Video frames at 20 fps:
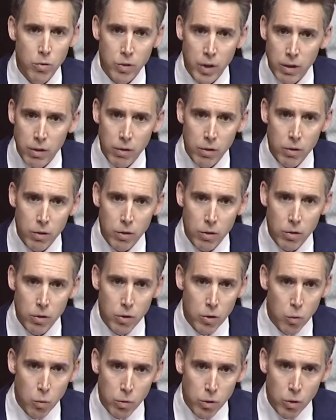didn't?
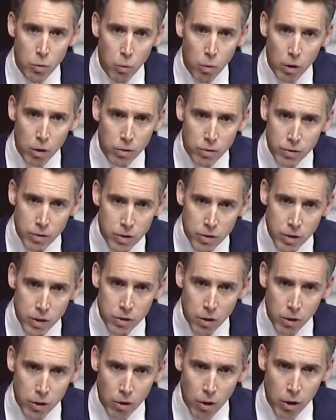You weren't? These
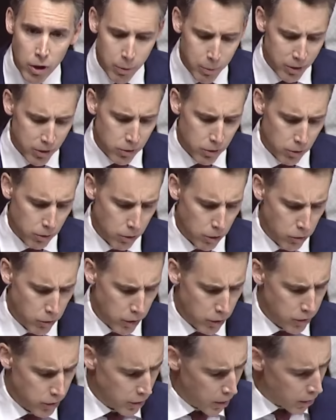aren't your arguments? You
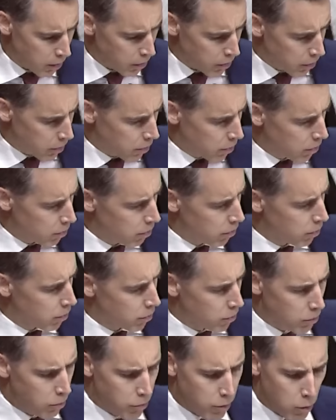didn't say this
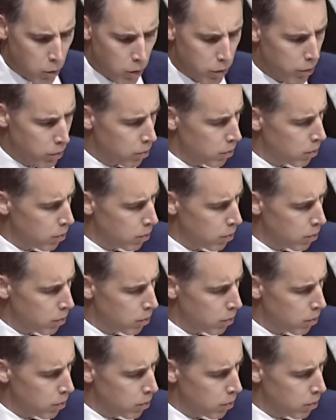to the court?